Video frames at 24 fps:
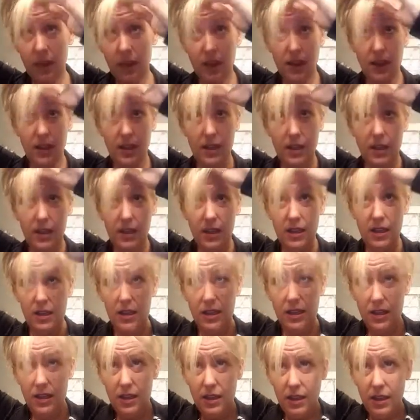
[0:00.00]

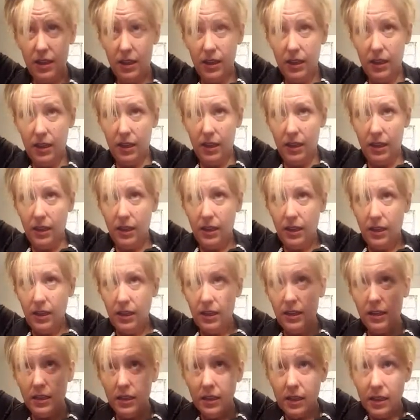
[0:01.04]

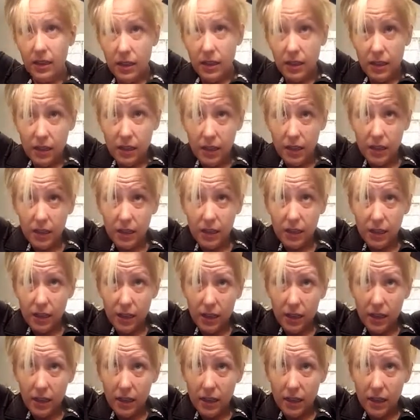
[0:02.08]

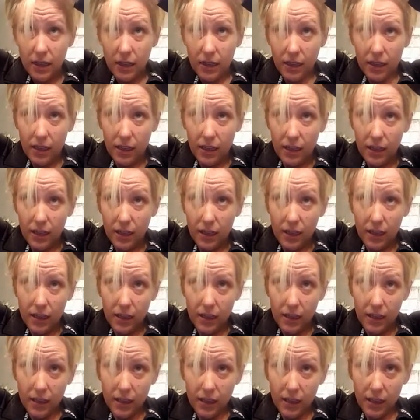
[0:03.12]

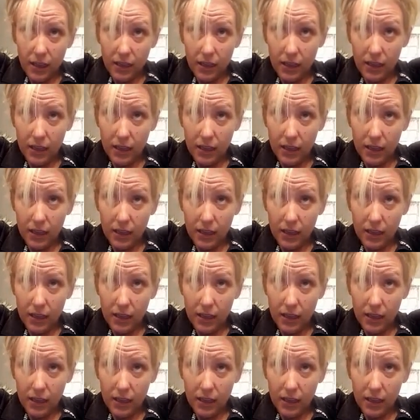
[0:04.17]
[no speech]